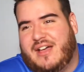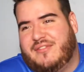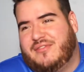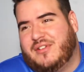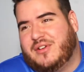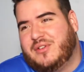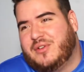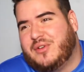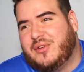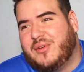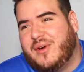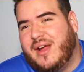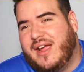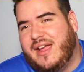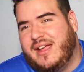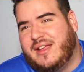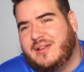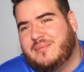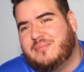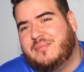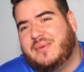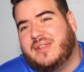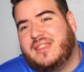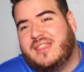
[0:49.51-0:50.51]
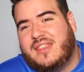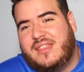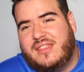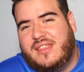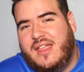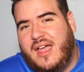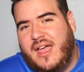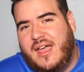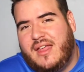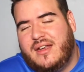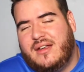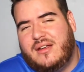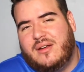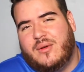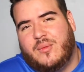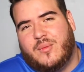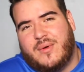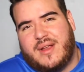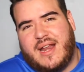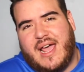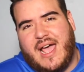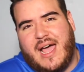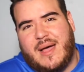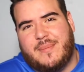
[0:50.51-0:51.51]
I felt great. But then
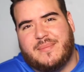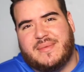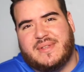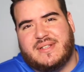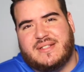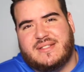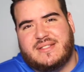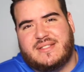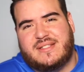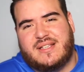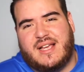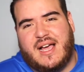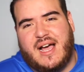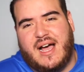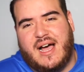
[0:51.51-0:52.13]
what happened?